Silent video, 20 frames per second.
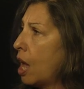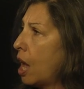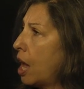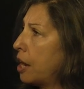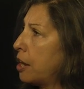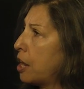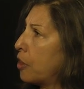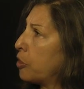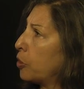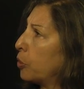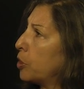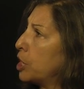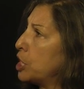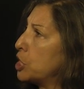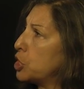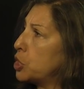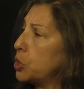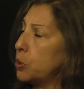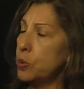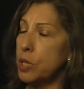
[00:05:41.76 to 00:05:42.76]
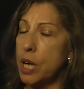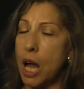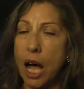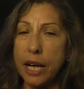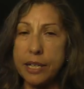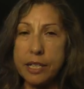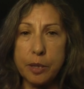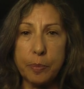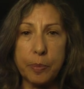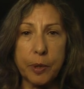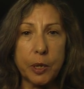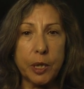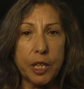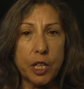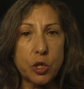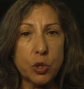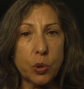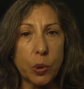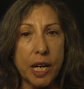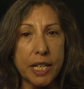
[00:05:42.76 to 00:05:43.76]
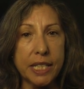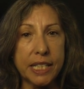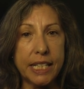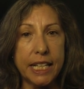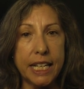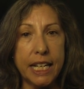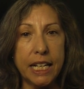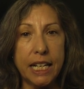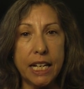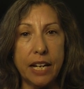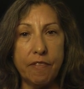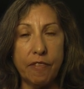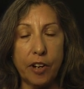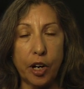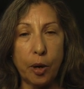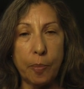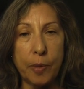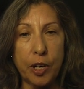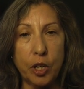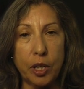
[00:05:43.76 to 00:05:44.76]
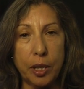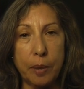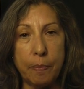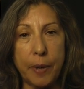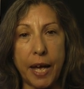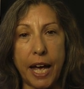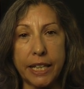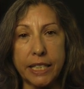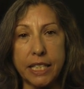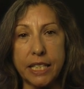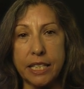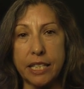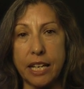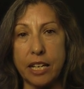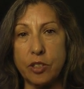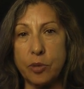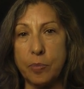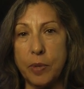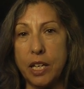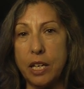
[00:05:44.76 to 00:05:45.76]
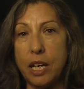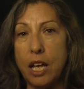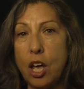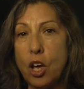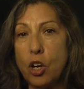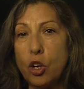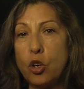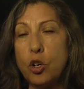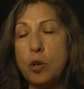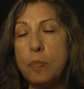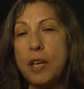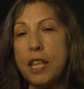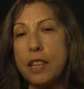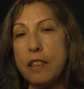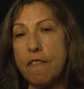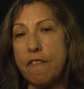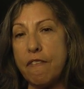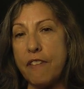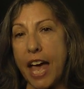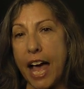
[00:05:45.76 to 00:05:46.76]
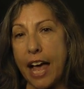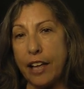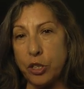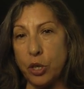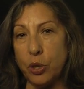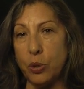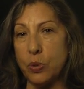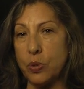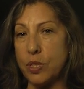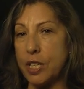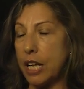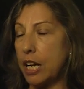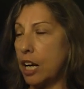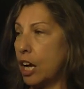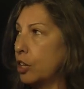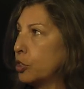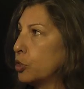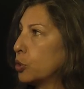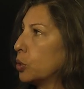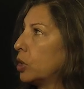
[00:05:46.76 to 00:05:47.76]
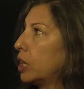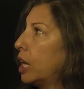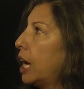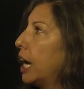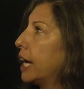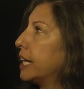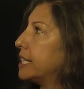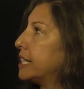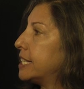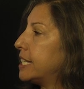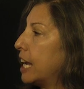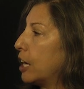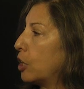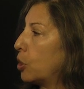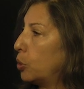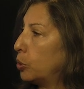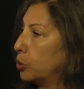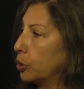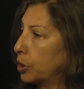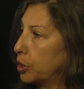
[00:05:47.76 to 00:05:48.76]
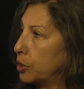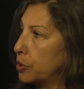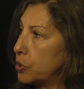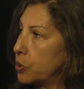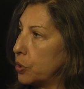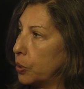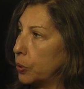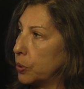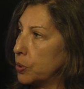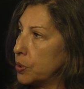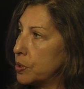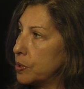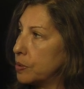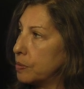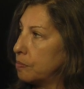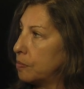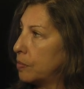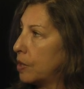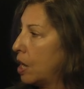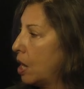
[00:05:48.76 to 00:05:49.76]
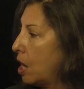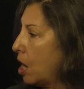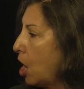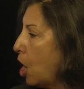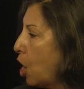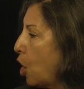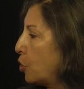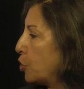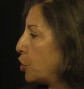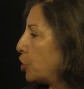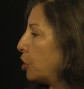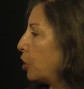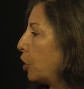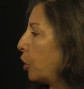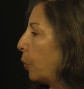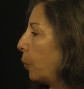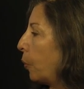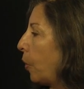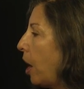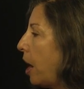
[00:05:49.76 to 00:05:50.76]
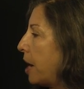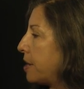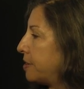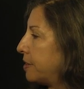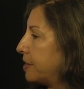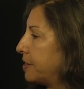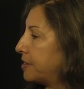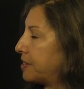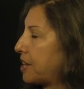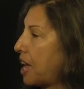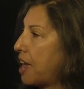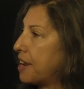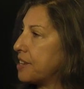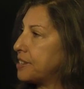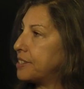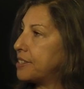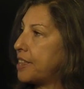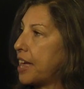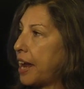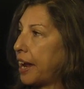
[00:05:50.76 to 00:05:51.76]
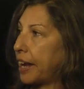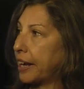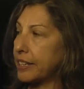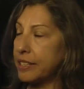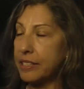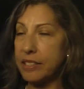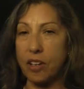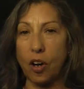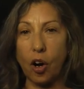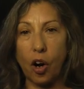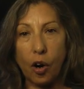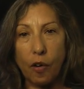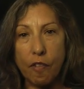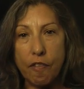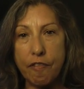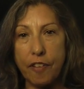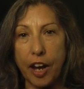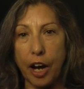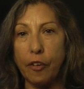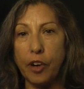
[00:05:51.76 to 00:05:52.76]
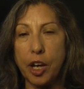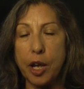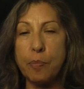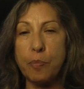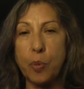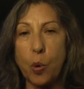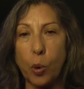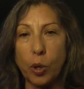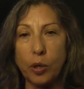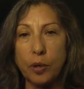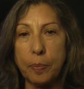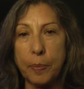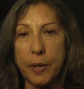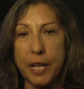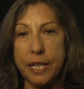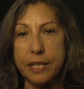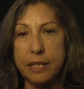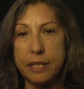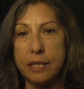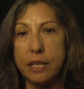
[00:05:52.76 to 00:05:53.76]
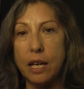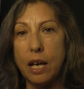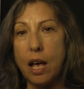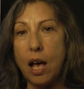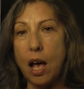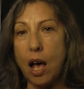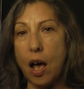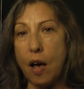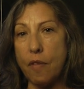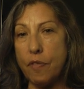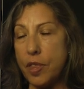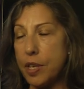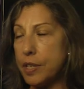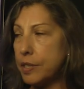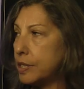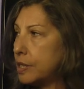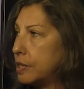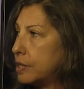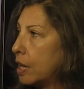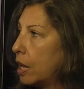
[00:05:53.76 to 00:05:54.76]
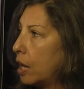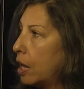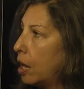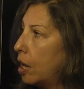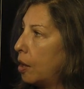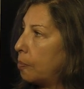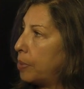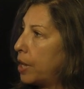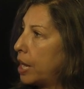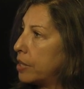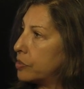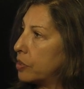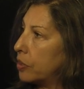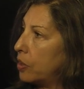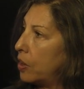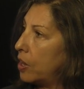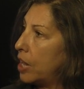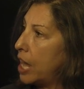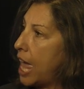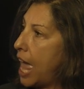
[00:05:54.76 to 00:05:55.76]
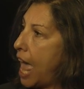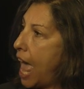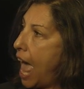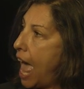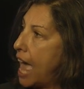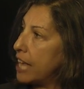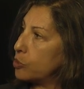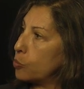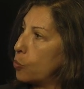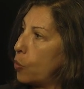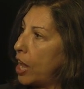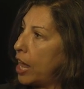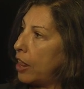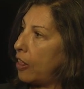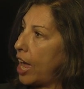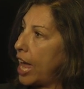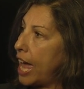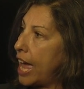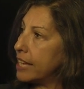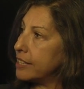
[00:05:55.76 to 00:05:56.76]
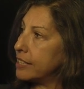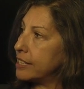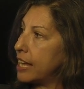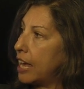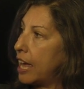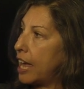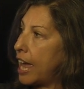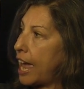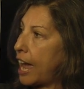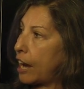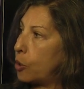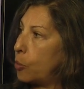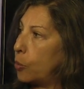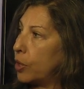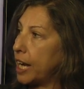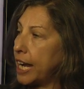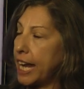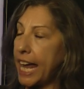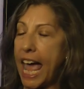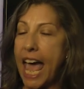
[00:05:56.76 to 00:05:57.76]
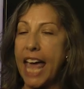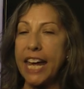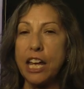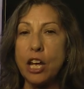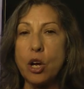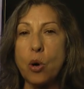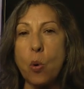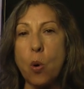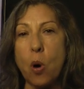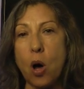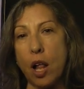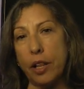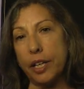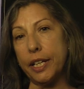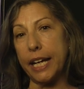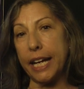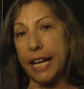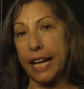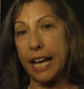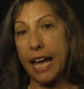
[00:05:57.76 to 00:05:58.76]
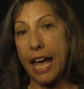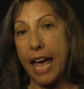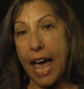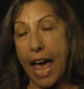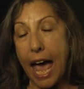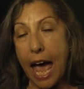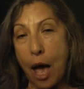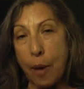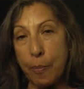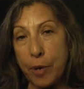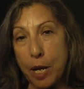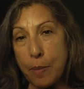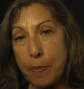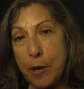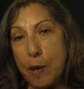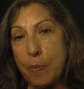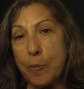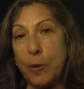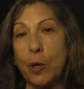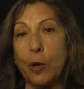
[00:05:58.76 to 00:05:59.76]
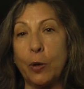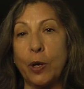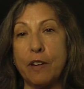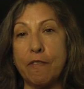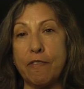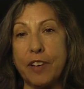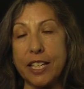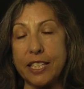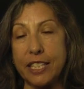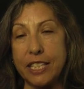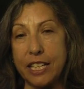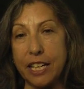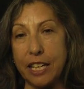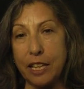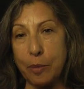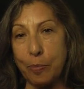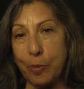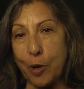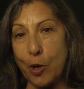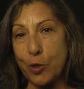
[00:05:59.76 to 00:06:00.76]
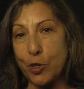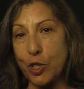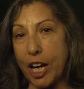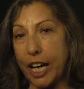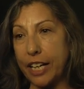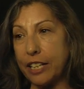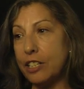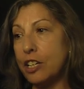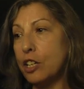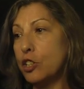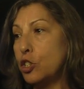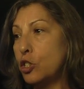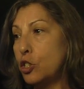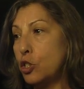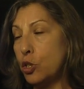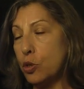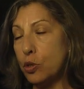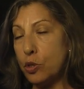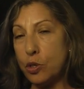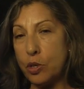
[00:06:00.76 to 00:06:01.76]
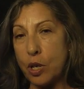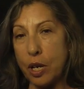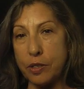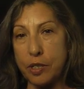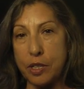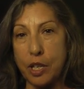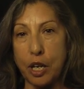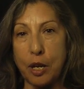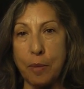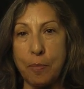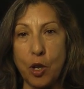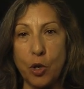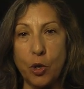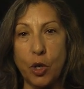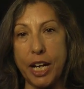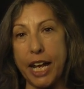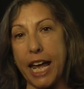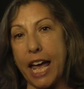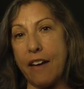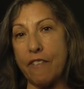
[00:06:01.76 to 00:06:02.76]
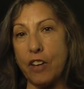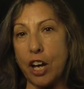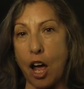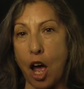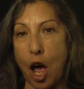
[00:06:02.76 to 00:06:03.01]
Another issue not typically addressed in an environmental impact assessment could be the values that underlie stakeholder concerns. Ocean horizons and aesthetics are a very important piece of this uh, puzzle, as well as equity and equality. How many people are invested in the project? Do, does the community have an